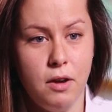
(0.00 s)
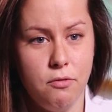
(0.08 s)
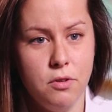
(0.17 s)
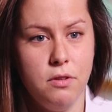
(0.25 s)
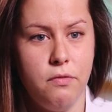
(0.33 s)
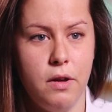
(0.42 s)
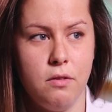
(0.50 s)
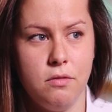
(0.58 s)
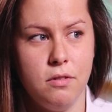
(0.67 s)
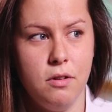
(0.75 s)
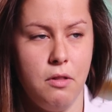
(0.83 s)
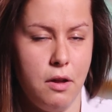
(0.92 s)
I've really
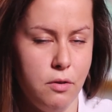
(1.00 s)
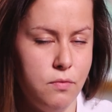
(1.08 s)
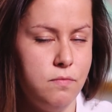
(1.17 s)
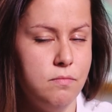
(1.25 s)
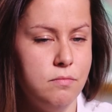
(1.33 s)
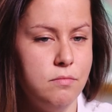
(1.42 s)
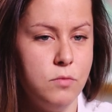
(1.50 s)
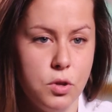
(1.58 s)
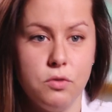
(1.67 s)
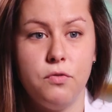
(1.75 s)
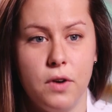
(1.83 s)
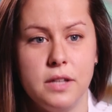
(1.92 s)
found a lot of
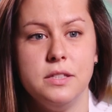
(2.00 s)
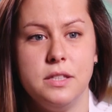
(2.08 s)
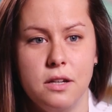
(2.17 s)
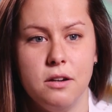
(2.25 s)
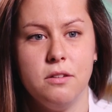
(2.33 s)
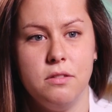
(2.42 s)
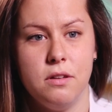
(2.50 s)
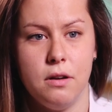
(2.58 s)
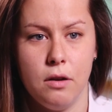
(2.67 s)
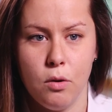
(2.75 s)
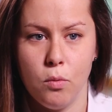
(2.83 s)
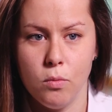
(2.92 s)
good friends here that
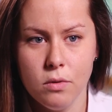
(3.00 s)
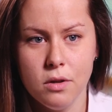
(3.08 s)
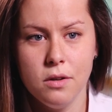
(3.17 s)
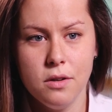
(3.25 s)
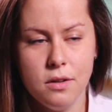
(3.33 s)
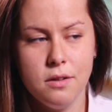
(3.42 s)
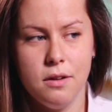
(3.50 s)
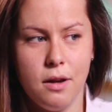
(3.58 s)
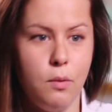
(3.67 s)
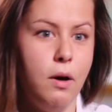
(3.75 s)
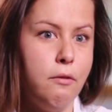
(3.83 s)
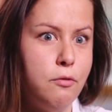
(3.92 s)
I know
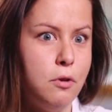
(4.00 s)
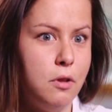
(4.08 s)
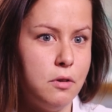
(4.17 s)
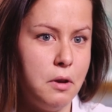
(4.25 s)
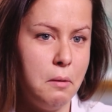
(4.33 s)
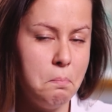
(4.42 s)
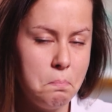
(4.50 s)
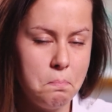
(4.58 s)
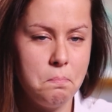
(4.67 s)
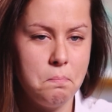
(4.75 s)
I will have for a long time.